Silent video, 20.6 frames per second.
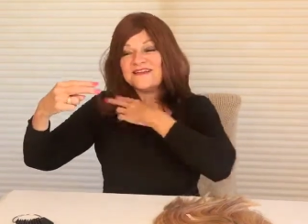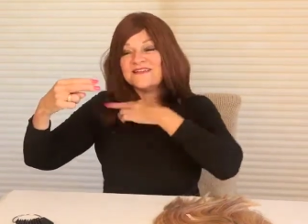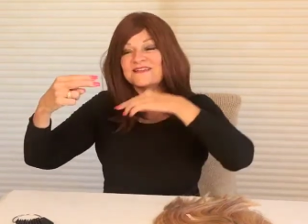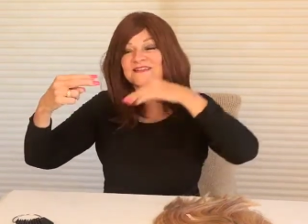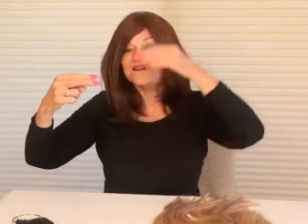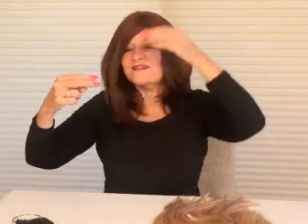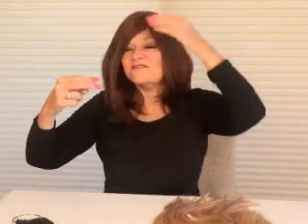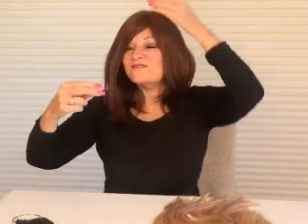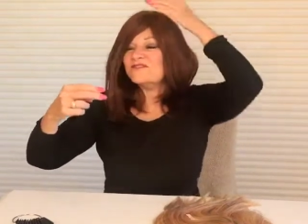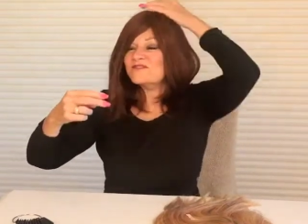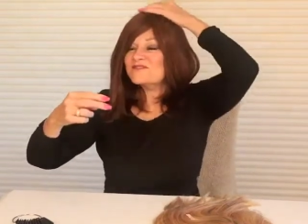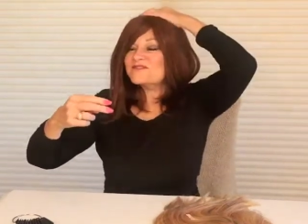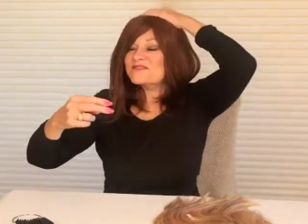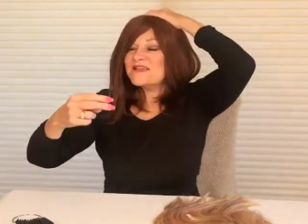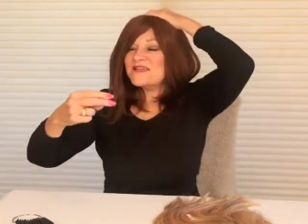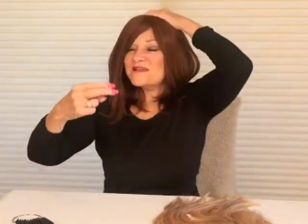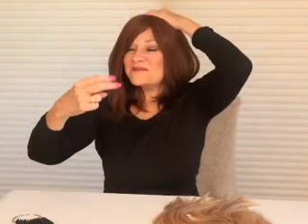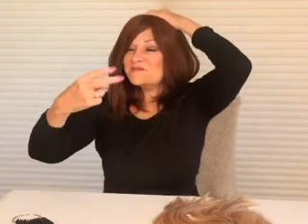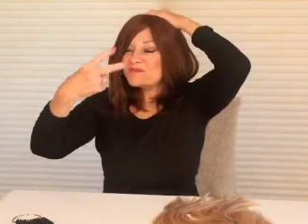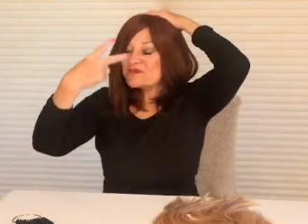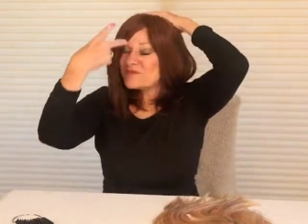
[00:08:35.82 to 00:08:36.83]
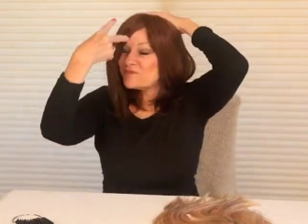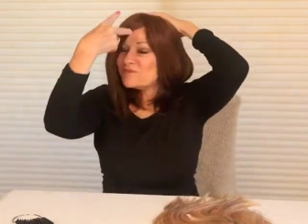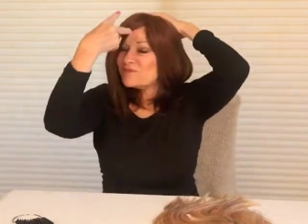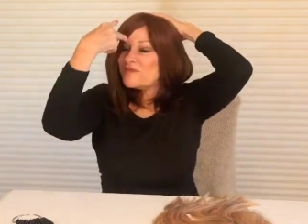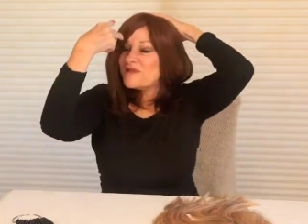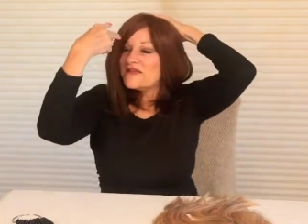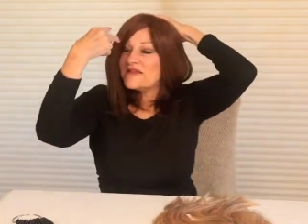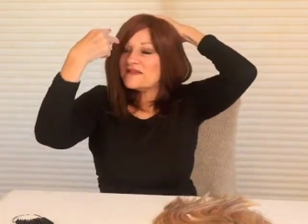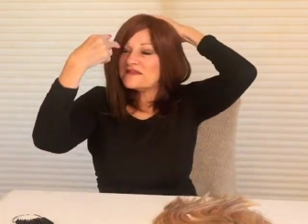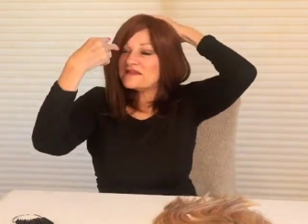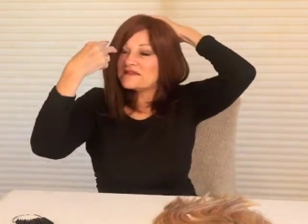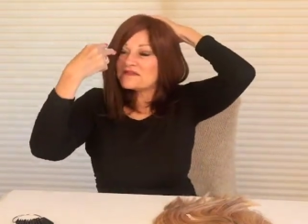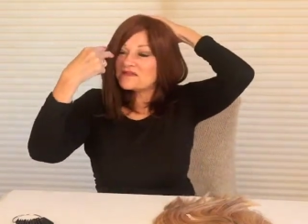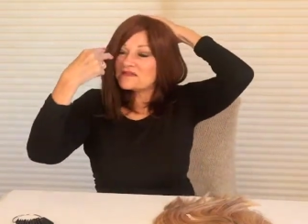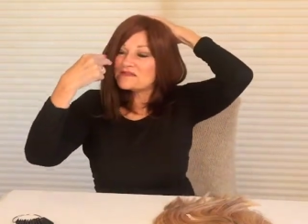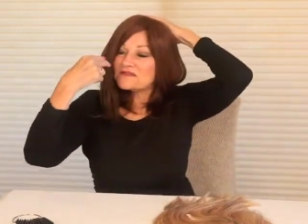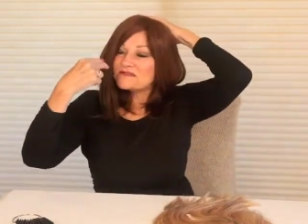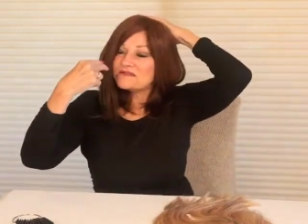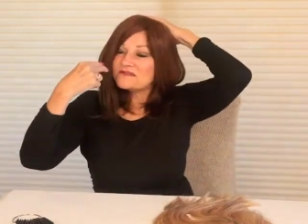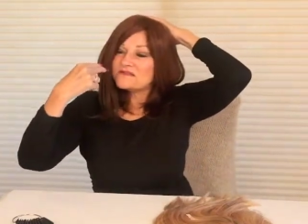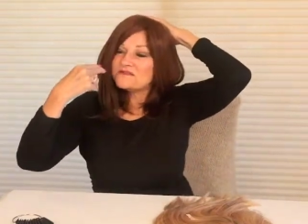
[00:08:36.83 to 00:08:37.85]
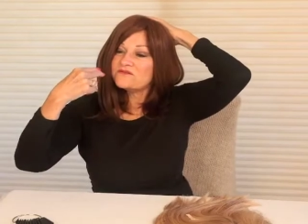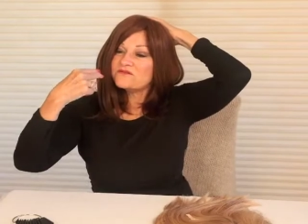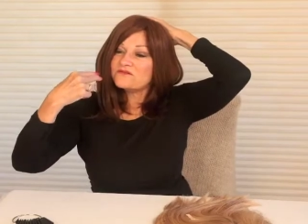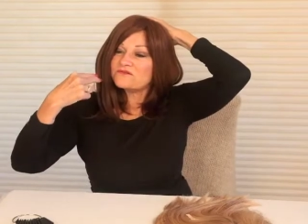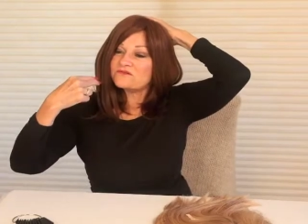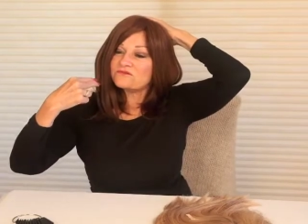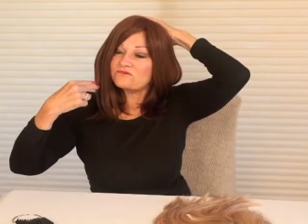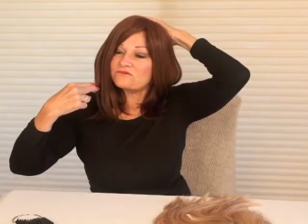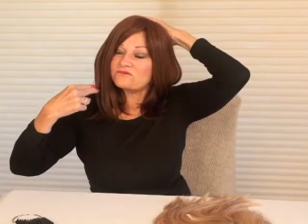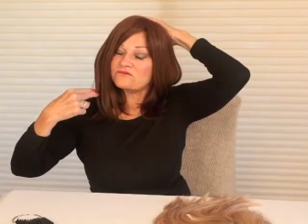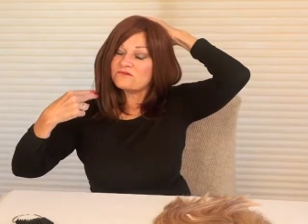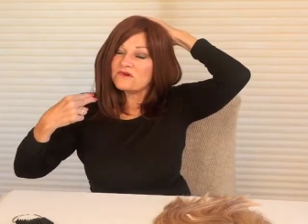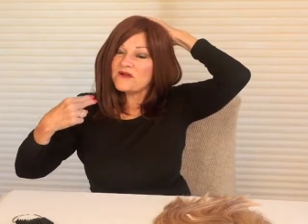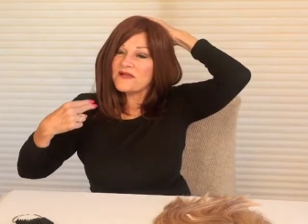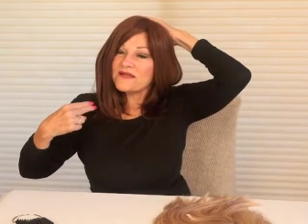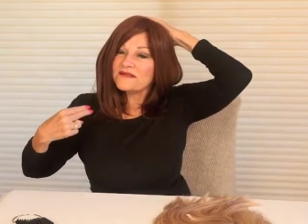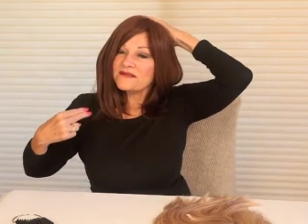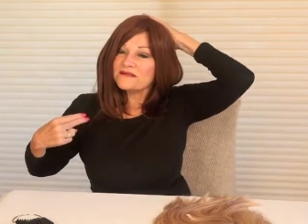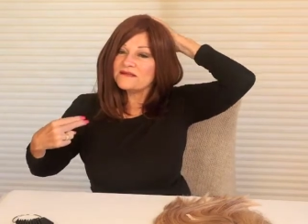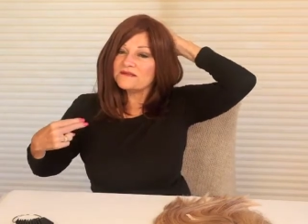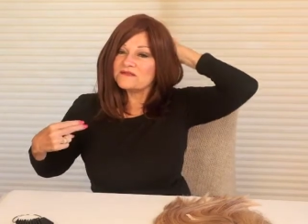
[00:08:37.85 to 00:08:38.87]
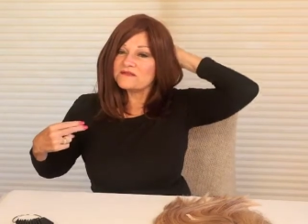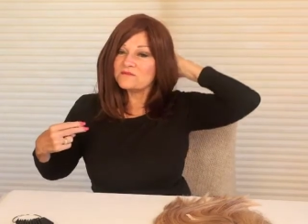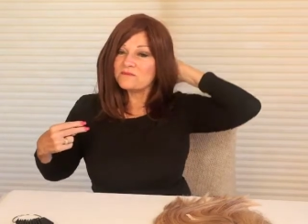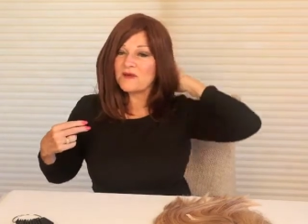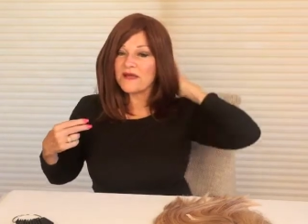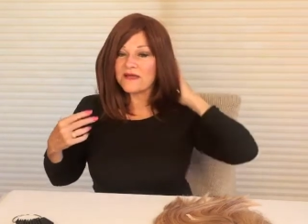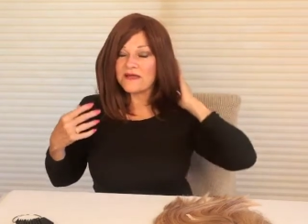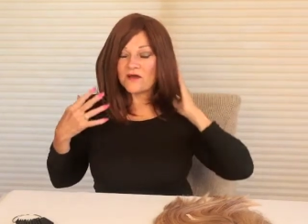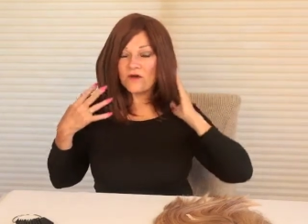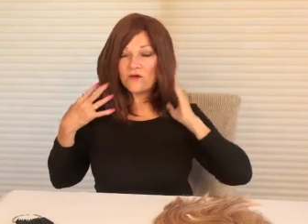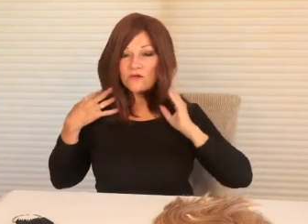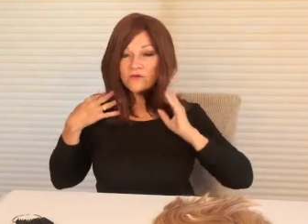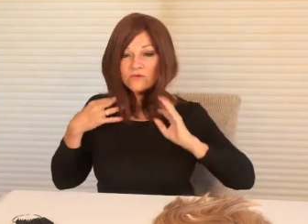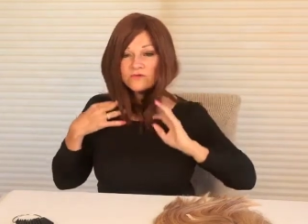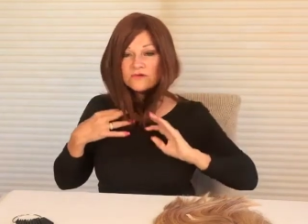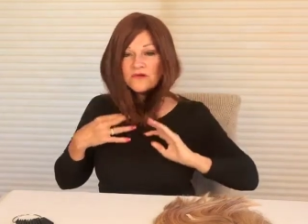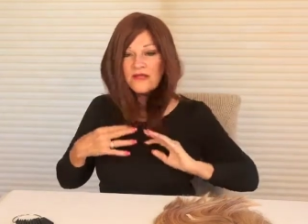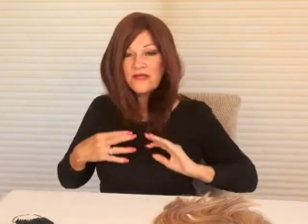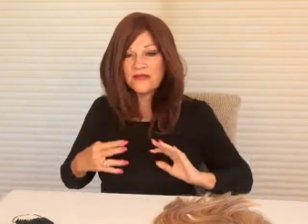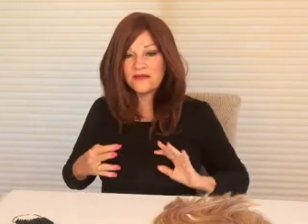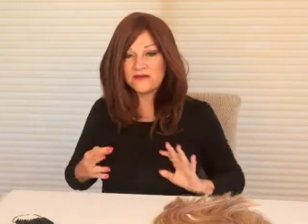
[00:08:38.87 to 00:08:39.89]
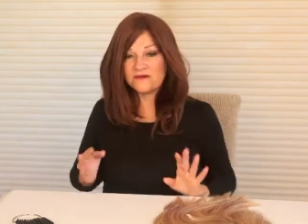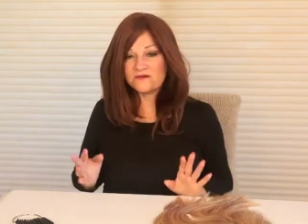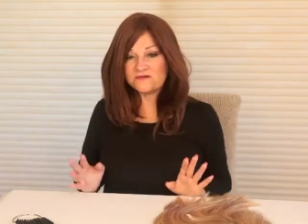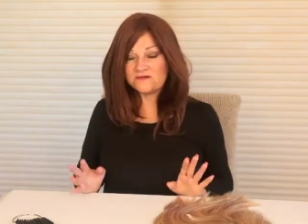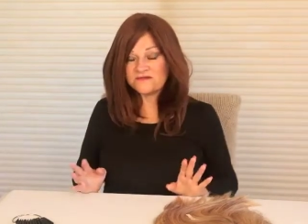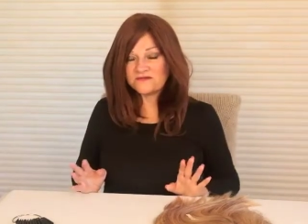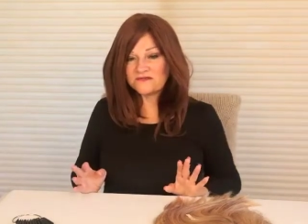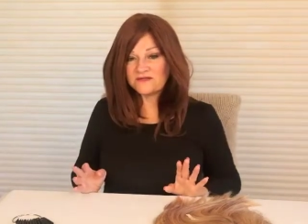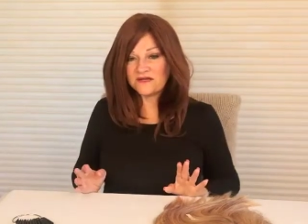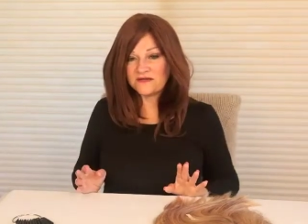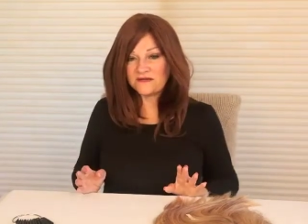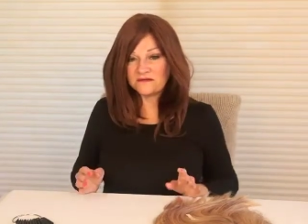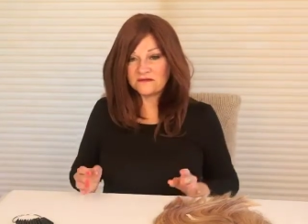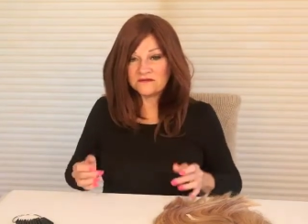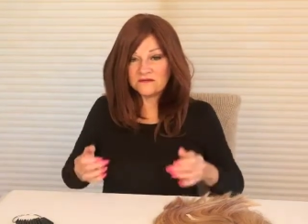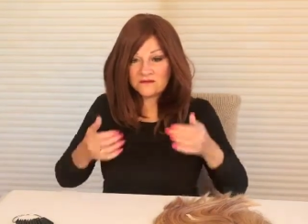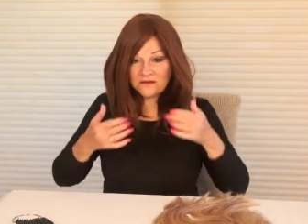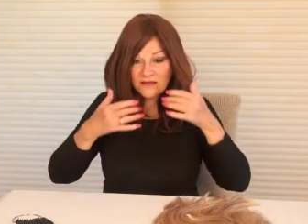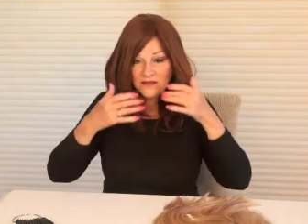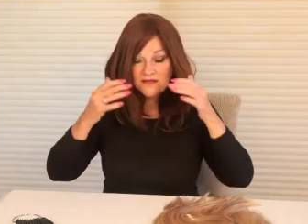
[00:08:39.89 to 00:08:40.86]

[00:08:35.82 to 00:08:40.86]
I love those names. And it just slithers right into my own hairstyle.